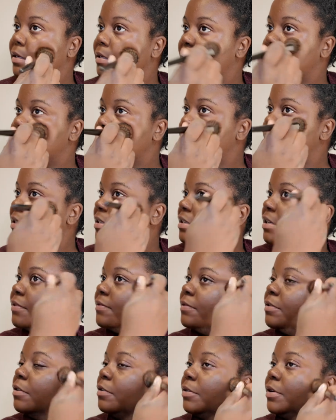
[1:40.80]
since I've
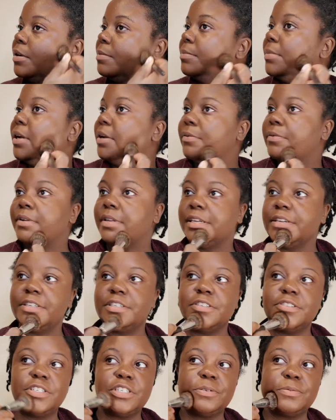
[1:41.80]
grown in my
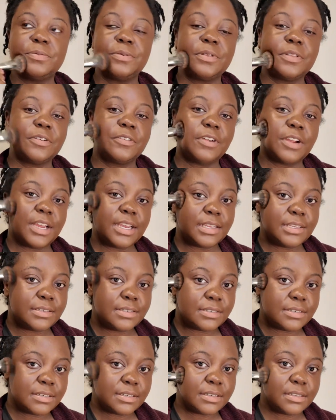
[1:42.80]
relationship with
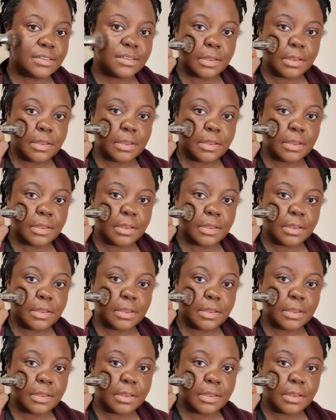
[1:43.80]
Christ.